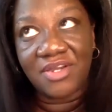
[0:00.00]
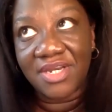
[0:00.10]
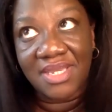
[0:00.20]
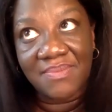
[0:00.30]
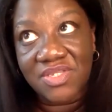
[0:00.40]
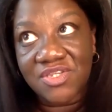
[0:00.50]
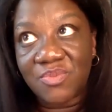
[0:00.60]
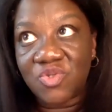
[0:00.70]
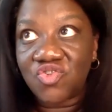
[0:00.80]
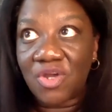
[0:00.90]
you're going to get me in so
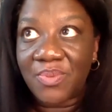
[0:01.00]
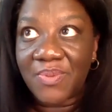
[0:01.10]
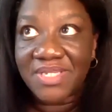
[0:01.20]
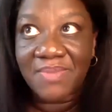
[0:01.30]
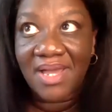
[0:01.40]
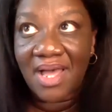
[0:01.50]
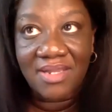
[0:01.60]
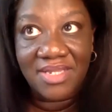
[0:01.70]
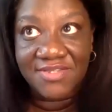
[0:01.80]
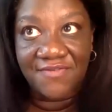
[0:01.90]
much trouble because my
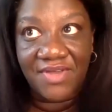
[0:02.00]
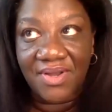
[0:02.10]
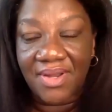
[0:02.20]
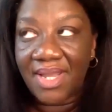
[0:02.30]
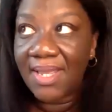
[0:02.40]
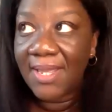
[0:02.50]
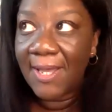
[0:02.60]
colleagues are very